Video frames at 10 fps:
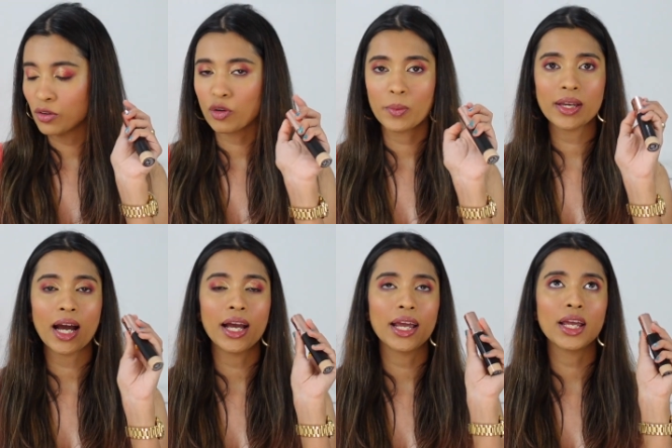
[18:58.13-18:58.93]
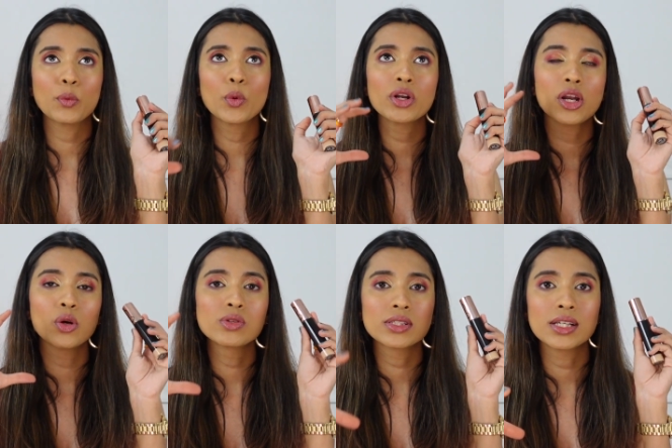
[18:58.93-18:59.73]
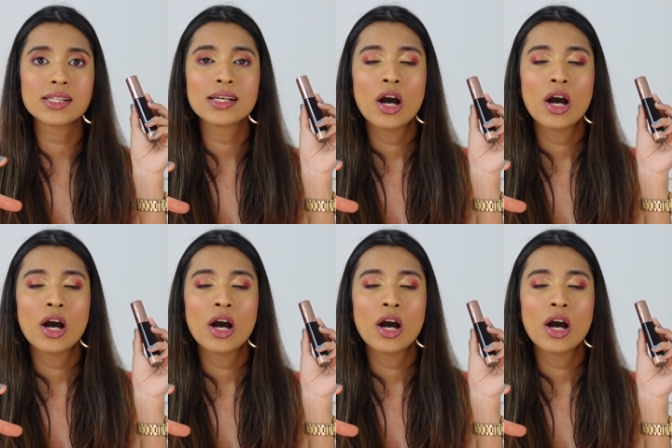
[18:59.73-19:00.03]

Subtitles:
for me. I wouldn't use this